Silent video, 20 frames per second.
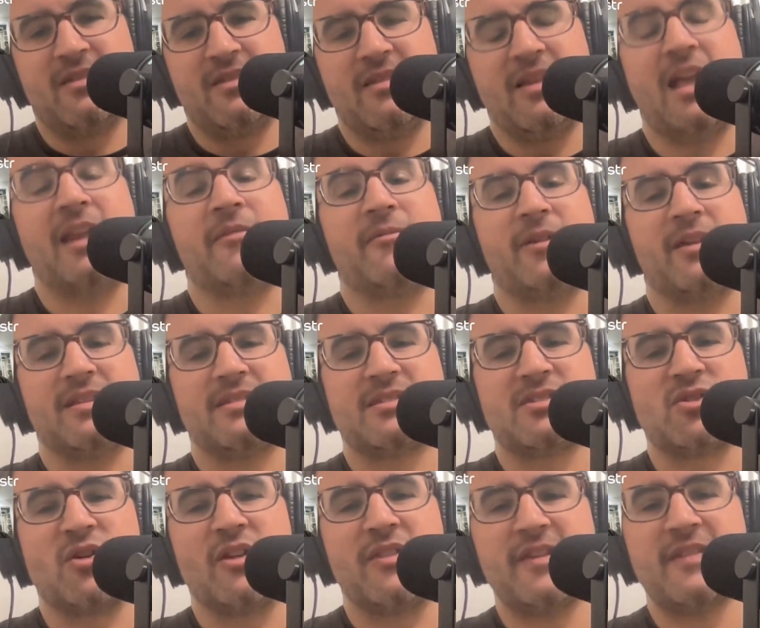anyway,
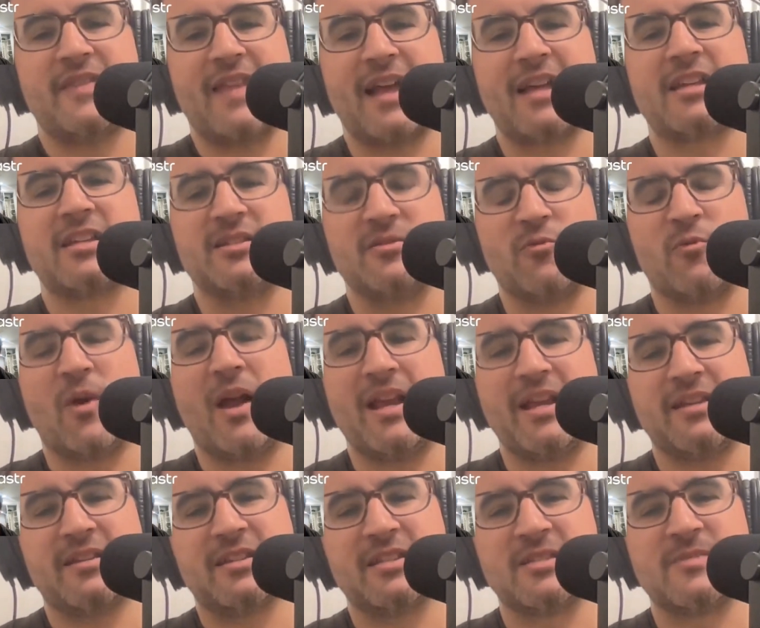so I think that right
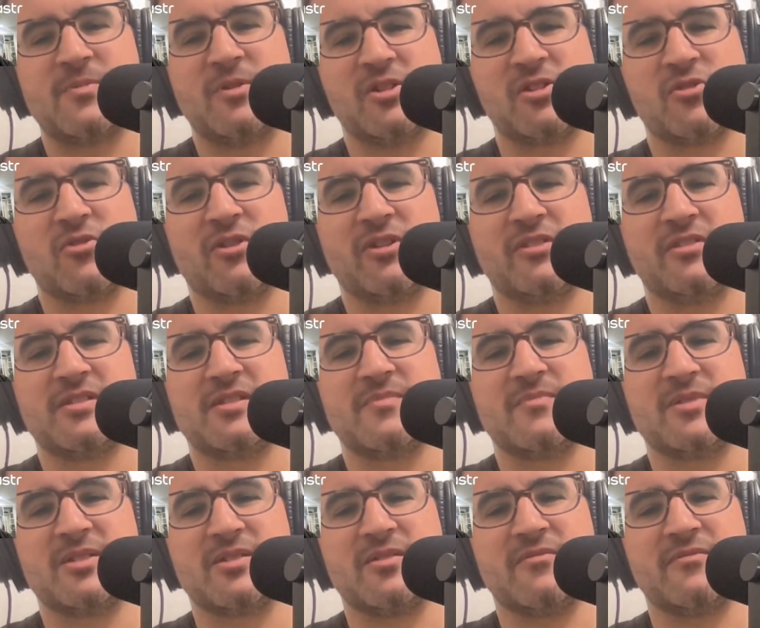
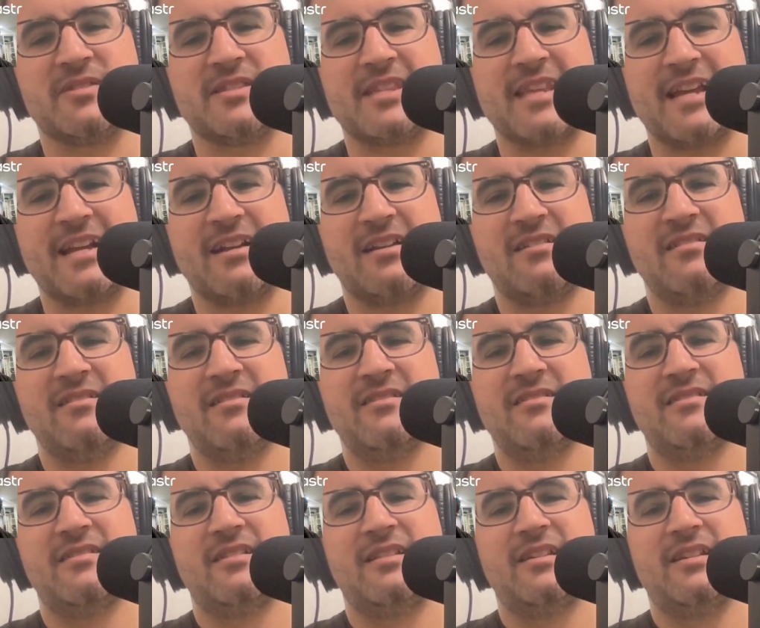conspiratorialism is always there.
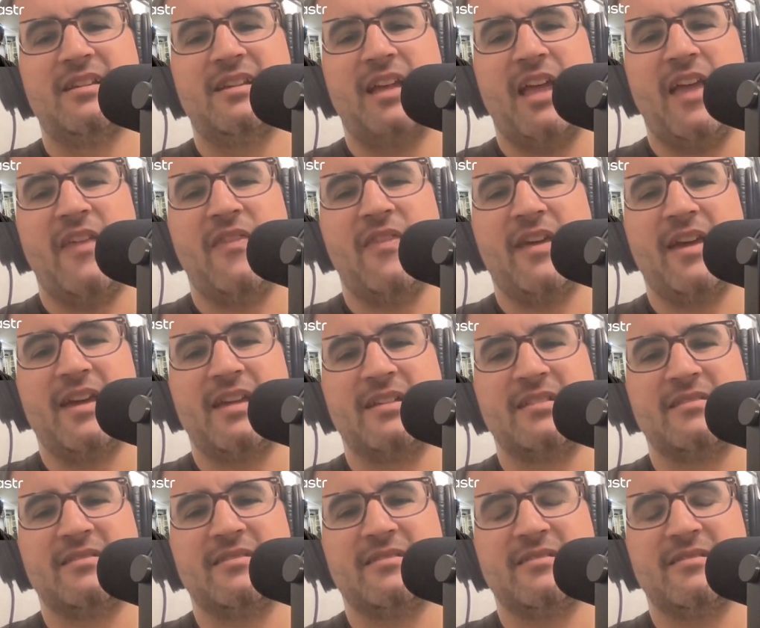And
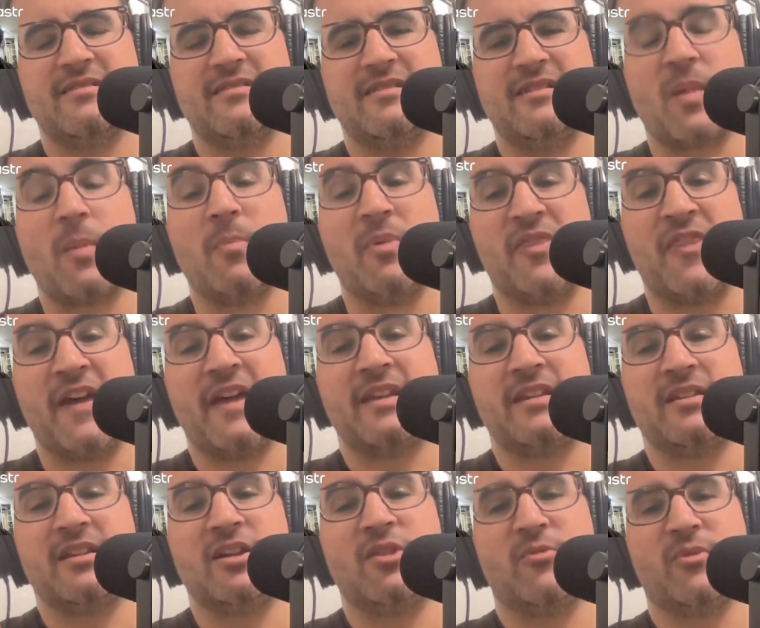then, but
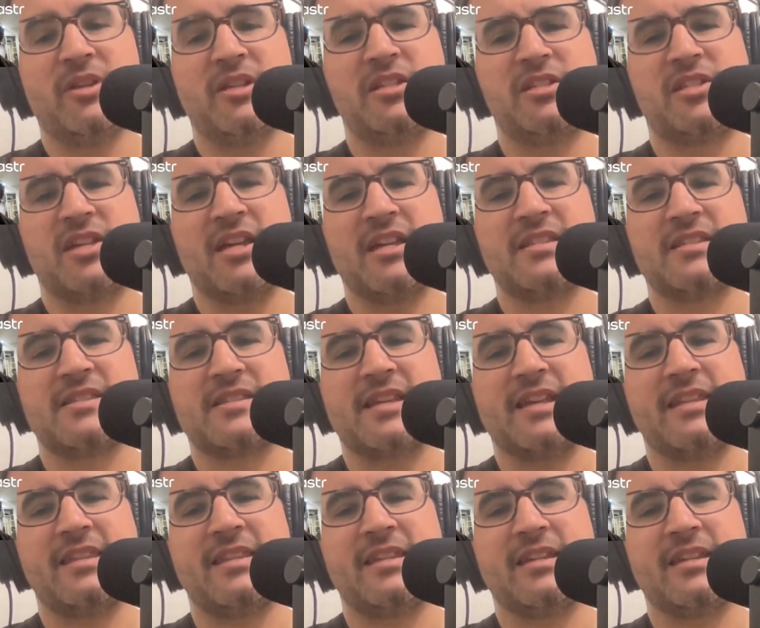then it really does,
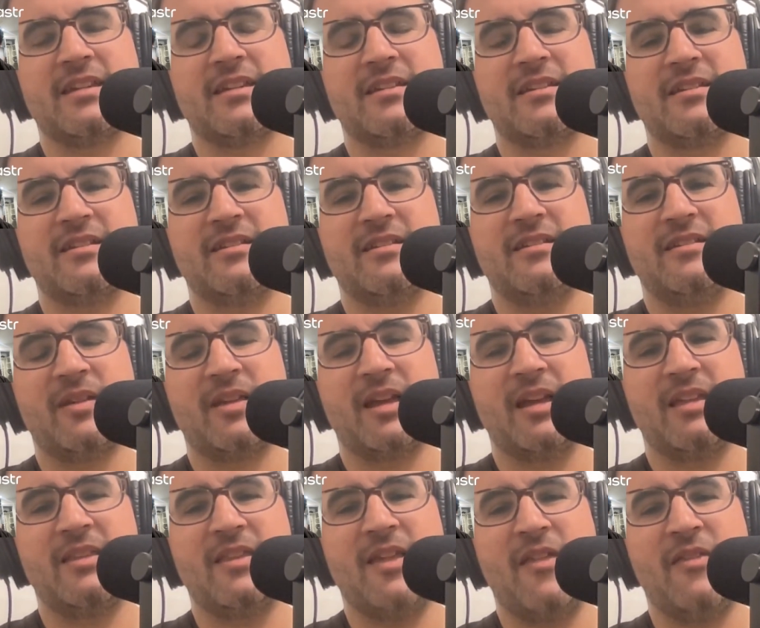I think,
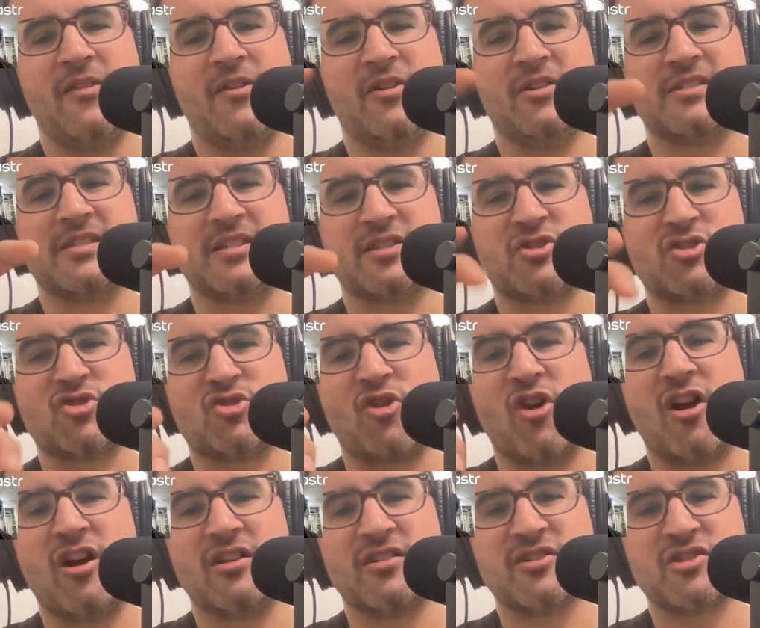there is a
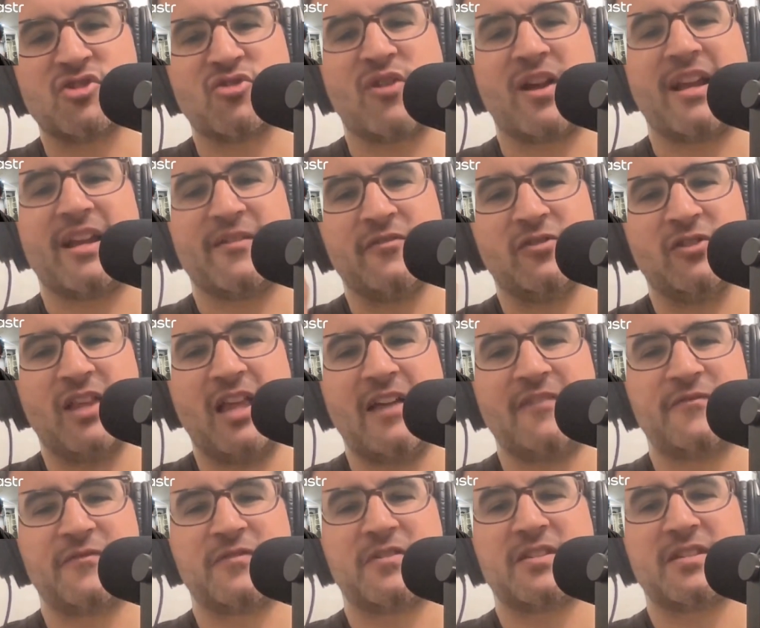strong strain of
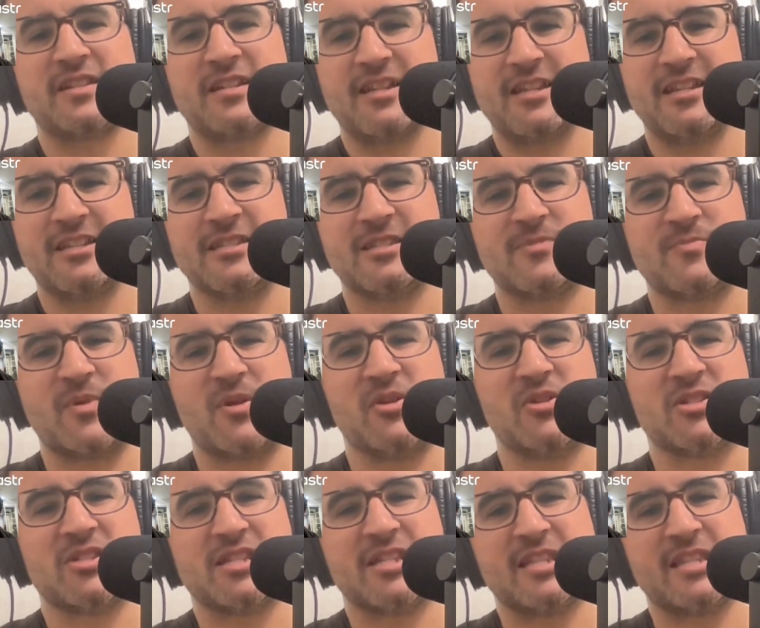left
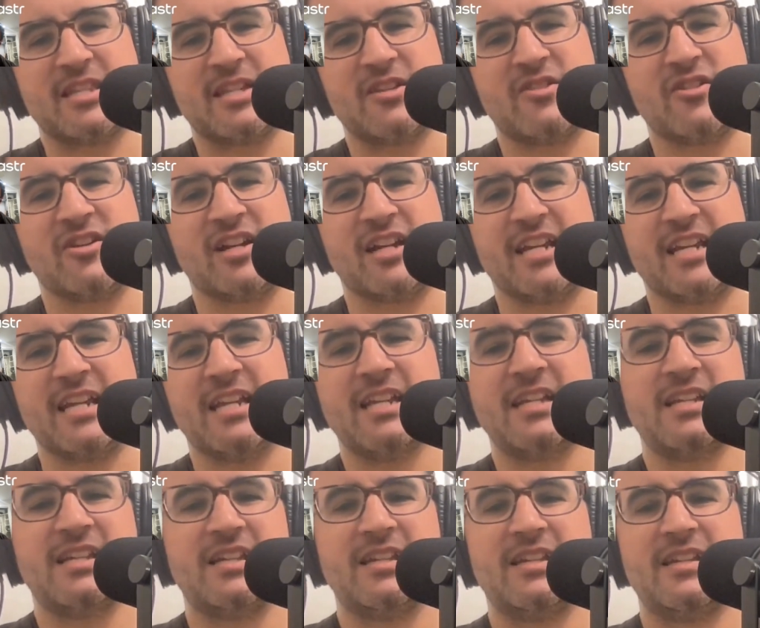conspiracy theory,
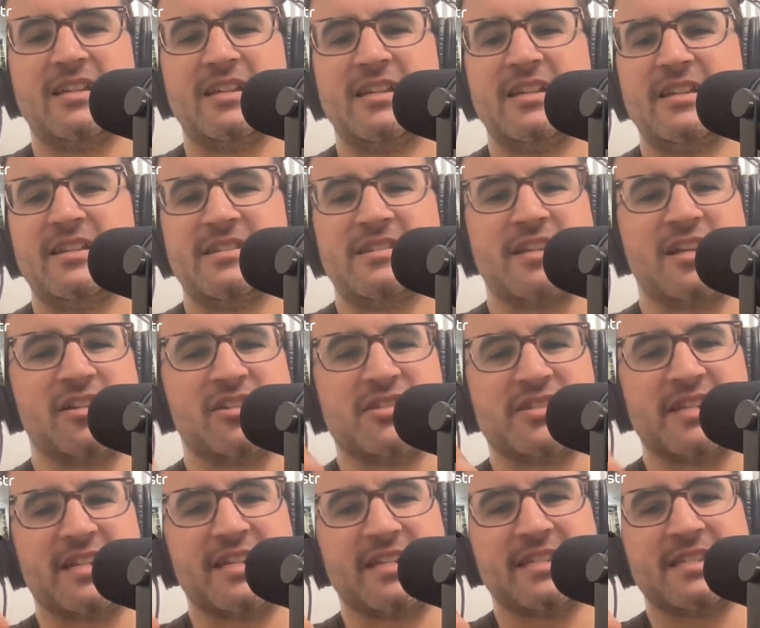such as
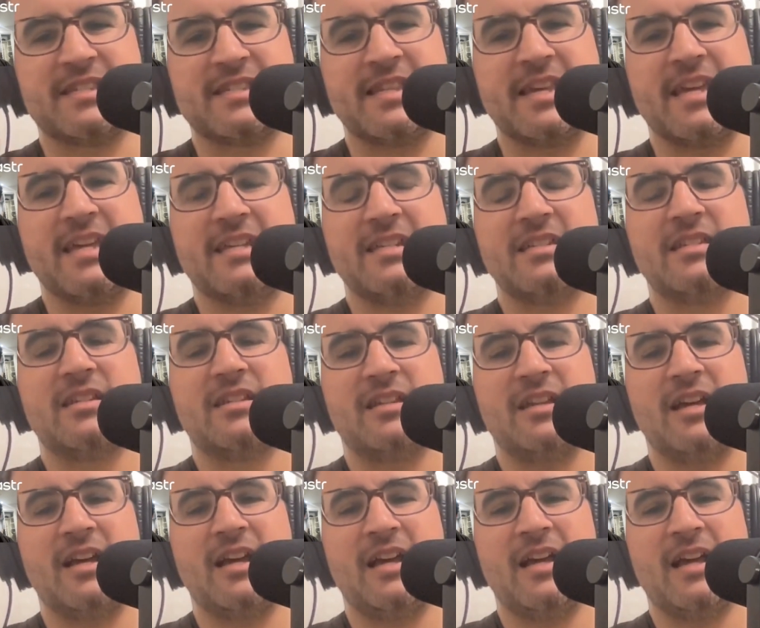it is, that
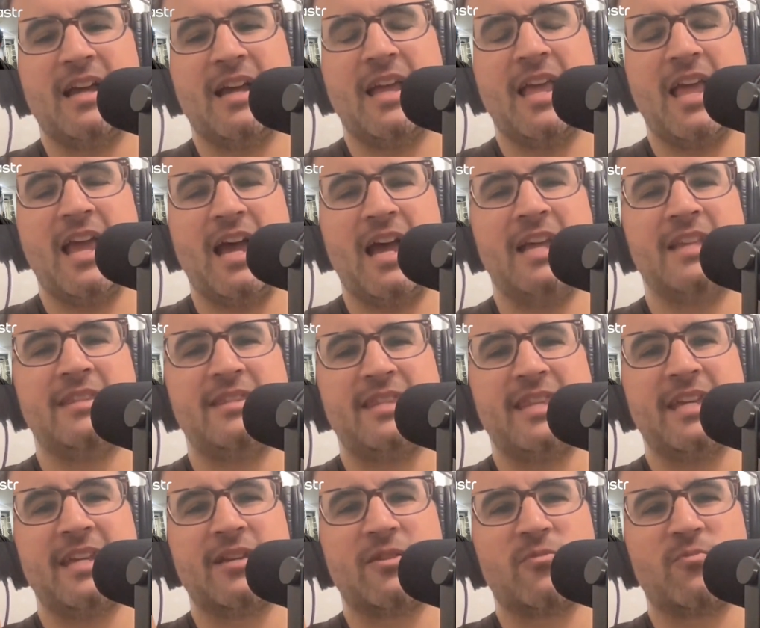I think